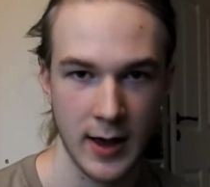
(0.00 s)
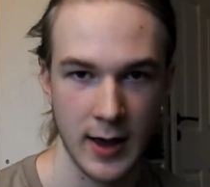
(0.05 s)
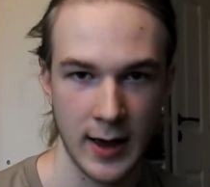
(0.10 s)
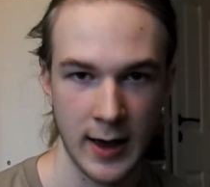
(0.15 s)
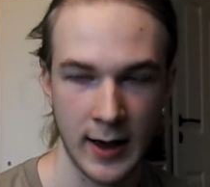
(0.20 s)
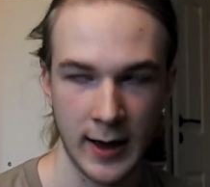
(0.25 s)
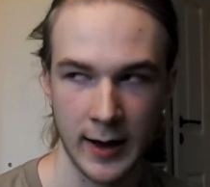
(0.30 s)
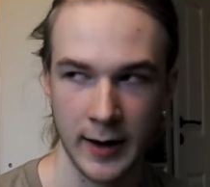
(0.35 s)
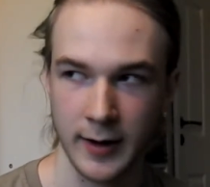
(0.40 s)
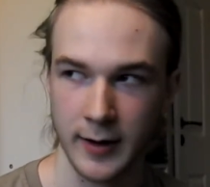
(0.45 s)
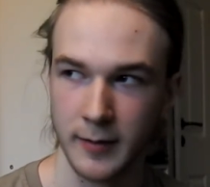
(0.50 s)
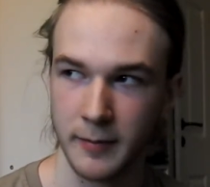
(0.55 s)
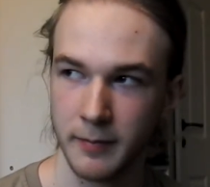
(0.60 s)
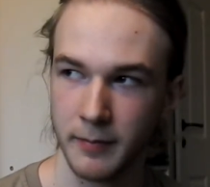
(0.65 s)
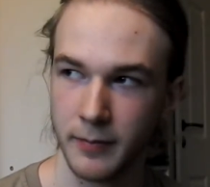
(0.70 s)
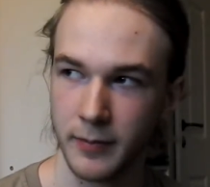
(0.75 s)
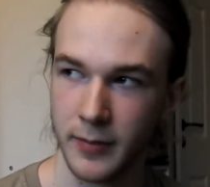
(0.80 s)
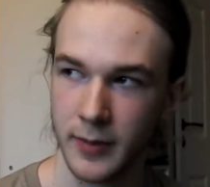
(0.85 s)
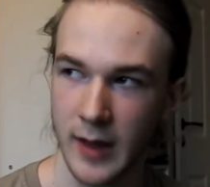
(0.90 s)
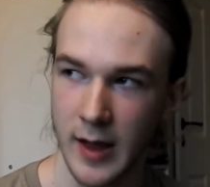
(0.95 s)
and
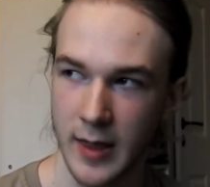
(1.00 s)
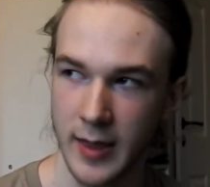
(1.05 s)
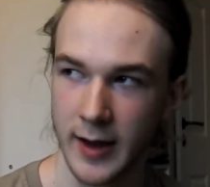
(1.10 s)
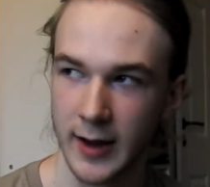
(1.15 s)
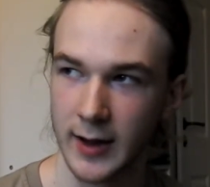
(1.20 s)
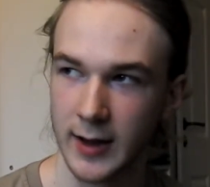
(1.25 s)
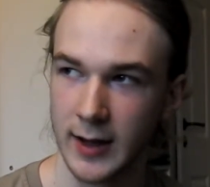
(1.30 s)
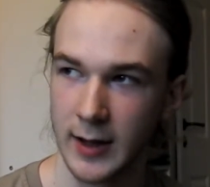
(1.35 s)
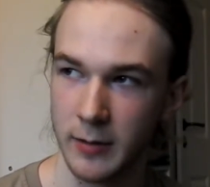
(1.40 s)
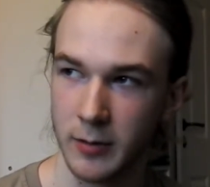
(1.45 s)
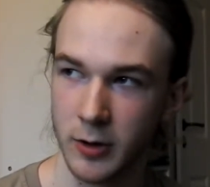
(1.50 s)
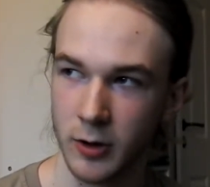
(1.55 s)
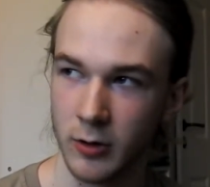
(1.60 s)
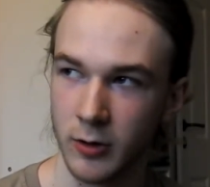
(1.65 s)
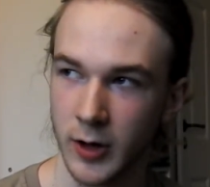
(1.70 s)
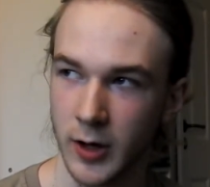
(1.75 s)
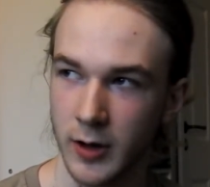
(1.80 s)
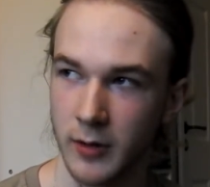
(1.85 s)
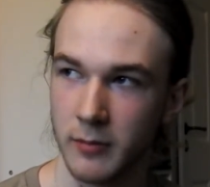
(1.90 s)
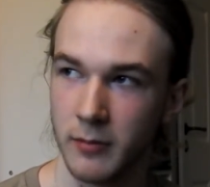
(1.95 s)
then keep
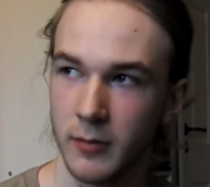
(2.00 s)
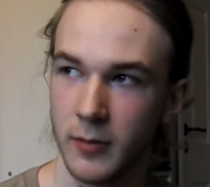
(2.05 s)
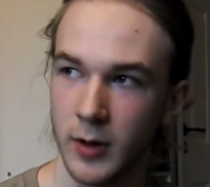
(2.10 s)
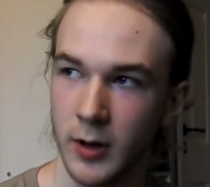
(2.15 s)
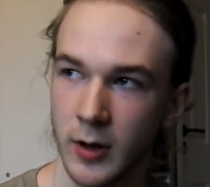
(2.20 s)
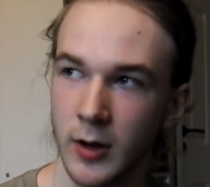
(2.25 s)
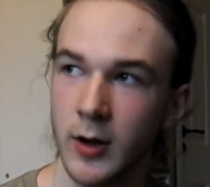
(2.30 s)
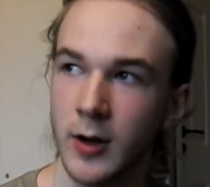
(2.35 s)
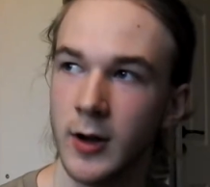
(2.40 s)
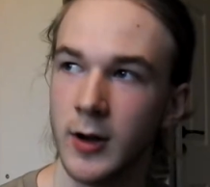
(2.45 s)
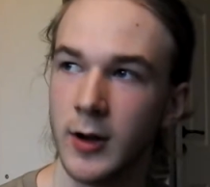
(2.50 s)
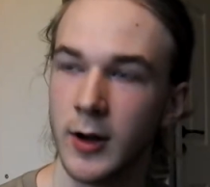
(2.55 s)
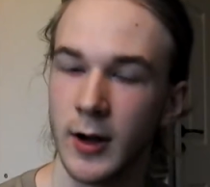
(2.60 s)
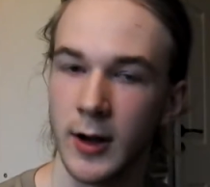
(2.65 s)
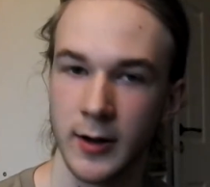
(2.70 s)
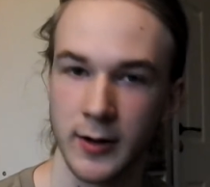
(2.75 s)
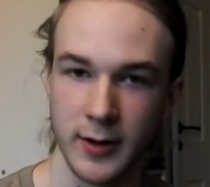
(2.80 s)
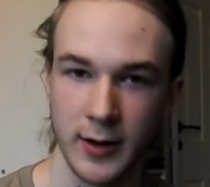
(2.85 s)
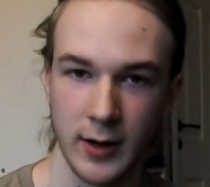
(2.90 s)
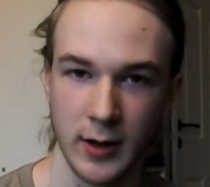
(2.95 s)
going
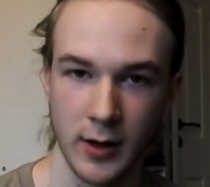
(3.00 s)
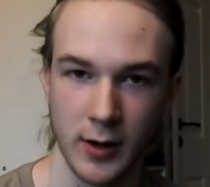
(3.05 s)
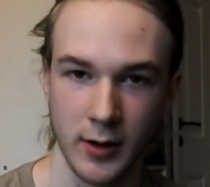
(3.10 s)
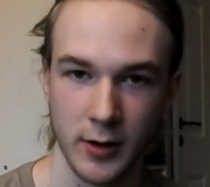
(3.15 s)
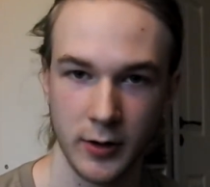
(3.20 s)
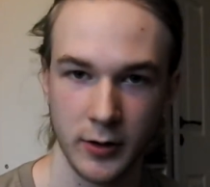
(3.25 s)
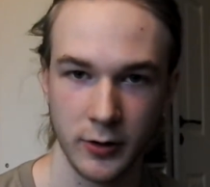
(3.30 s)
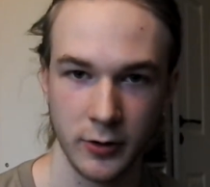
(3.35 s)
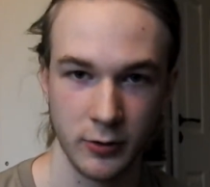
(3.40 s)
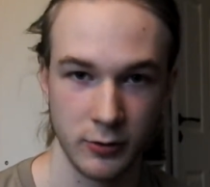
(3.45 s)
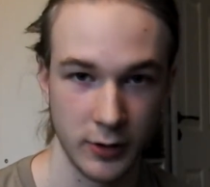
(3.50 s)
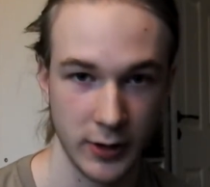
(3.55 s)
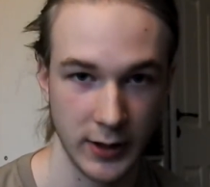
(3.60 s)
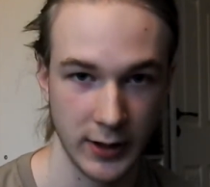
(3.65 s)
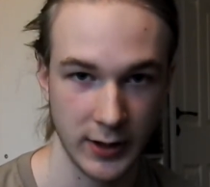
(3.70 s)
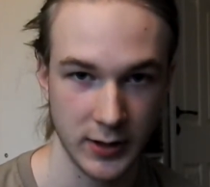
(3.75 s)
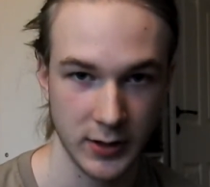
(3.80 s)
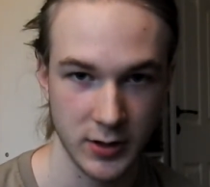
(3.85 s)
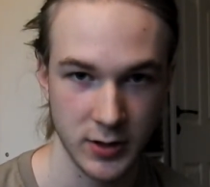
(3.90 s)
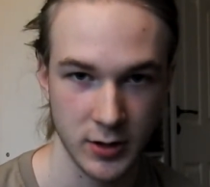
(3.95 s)
until you
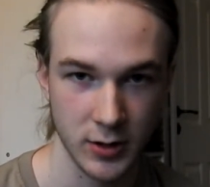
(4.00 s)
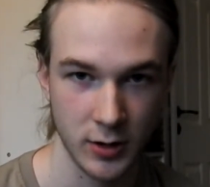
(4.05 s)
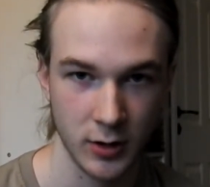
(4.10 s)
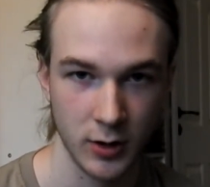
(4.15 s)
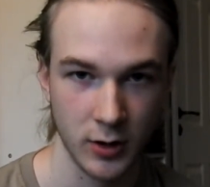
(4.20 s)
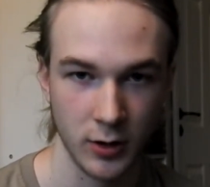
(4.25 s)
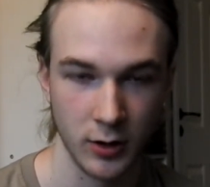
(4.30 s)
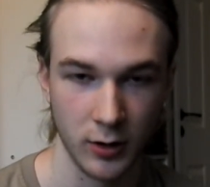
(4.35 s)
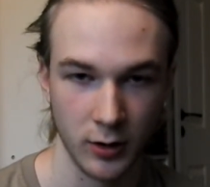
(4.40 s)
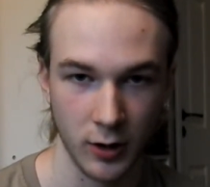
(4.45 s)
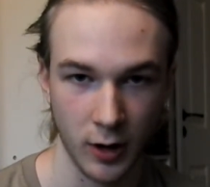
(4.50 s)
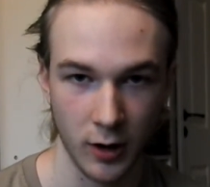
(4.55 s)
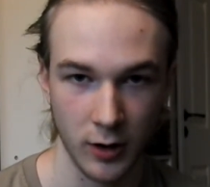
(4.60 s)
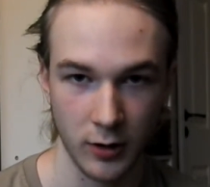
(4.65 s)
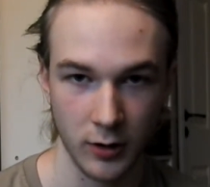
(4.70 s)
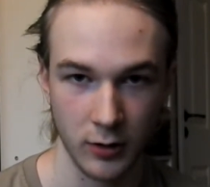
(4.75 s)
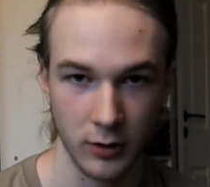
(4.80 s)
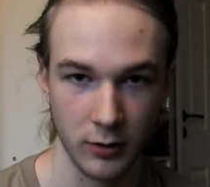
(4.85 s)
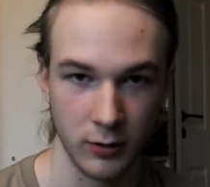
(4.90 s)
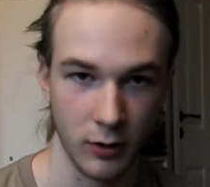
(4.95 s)
reach
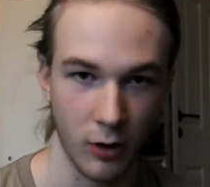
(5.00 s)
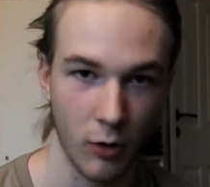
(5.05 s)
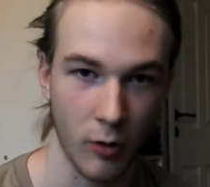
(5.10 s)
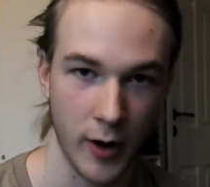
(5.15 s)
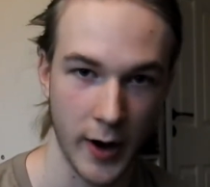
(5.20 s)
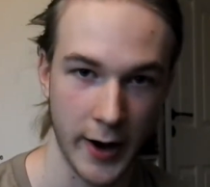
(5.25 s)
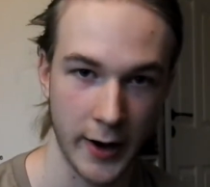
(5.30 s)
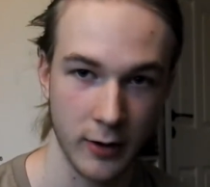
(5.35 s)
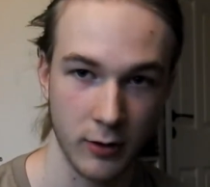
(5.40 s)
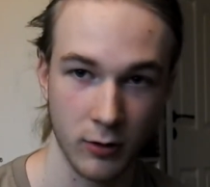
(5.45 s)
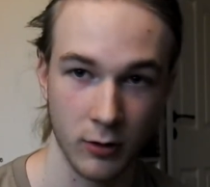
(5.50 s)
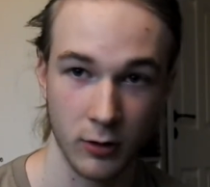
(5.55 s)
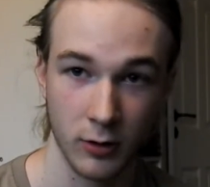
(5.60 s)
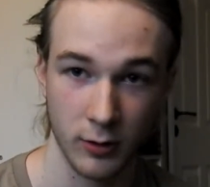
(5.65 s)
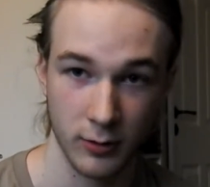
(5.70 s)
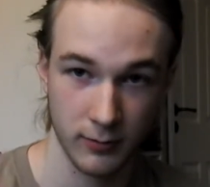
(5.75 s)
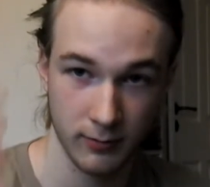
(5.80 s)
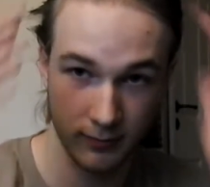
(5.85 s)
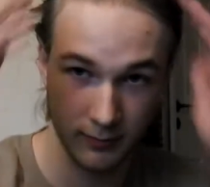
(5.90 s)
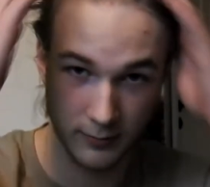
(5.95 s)
no hair,
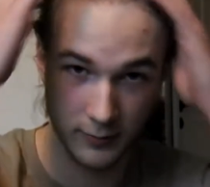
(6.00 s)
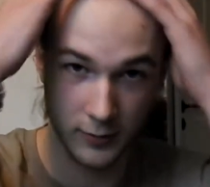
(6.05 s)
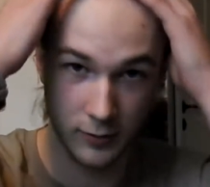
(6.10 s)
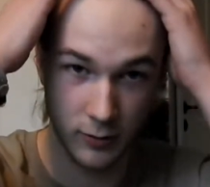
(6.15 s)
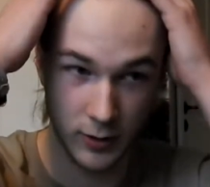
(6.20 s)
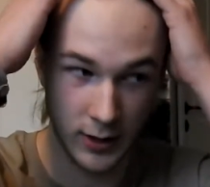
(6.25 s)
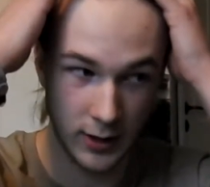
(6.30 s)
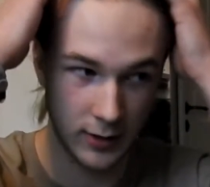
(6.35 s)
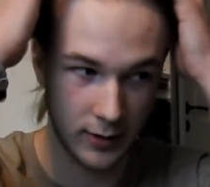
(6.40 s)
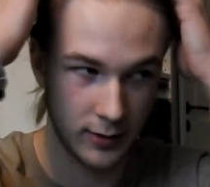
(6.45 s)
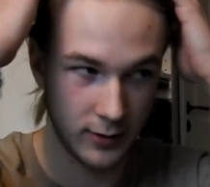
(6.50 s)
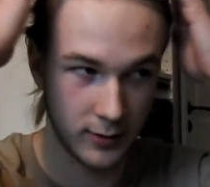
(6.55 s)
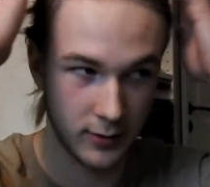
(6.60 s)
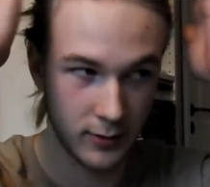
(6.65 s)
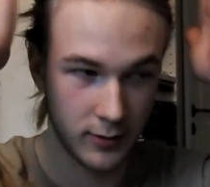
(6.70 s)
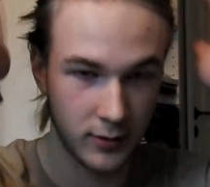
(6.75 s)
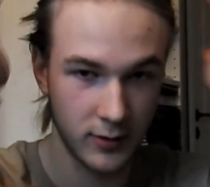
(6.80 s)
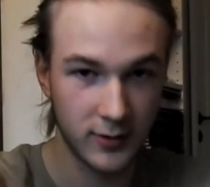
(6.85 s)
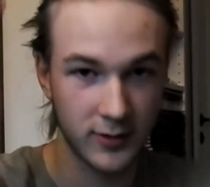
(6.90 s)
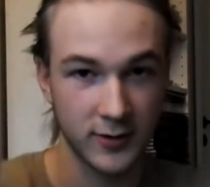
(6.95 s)
or, well,
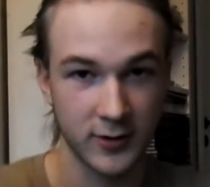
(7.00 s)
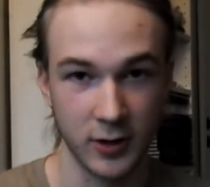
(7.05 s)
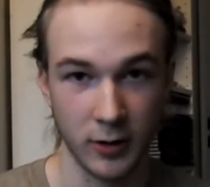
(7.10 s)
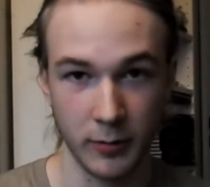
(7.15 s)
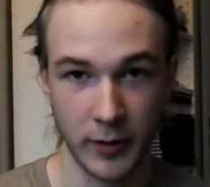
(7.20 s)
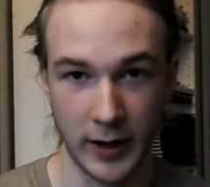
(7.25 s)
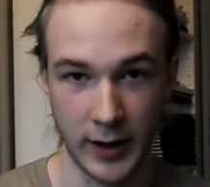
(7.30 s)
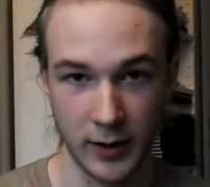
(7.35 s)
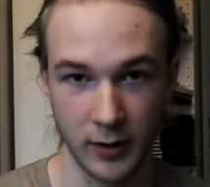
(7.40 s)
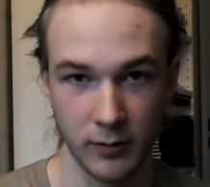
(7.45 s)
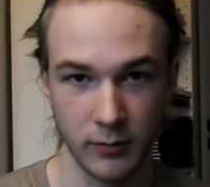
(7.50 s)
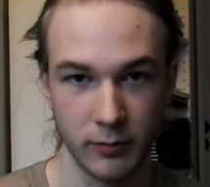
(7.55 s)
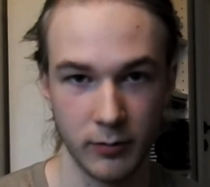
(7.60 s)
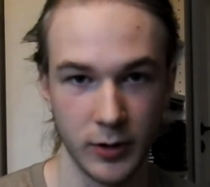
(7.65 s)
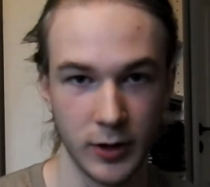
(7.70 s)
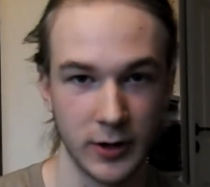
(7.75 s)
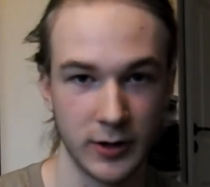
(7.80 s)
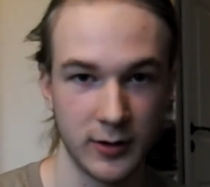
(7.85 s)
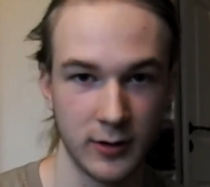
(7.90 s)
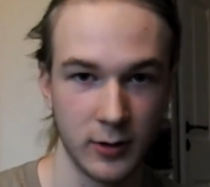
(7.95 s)
some hair,
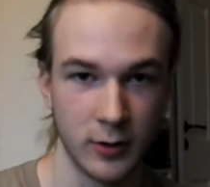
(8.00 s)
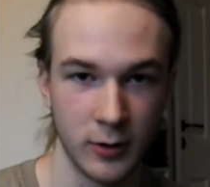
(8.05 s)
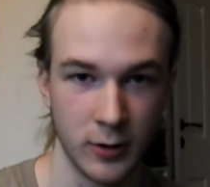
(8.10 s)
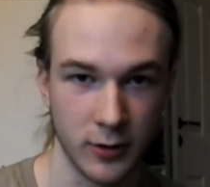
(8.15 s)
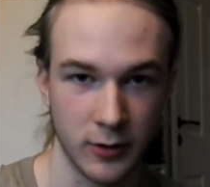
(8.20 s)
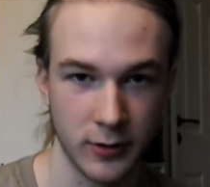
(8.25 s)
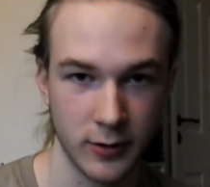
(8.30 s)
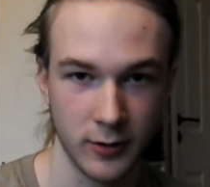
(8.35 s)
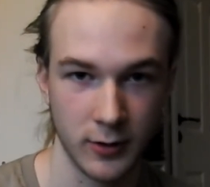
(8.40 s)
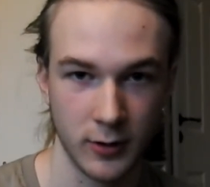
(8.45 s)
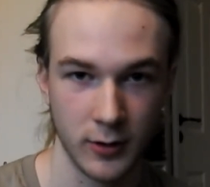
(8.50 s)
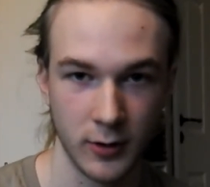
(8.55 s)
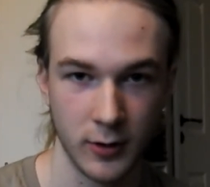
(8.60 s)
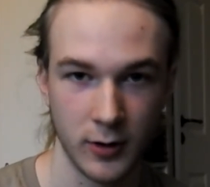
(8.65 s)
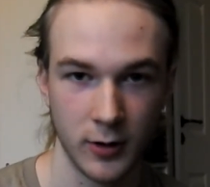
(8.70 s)
but not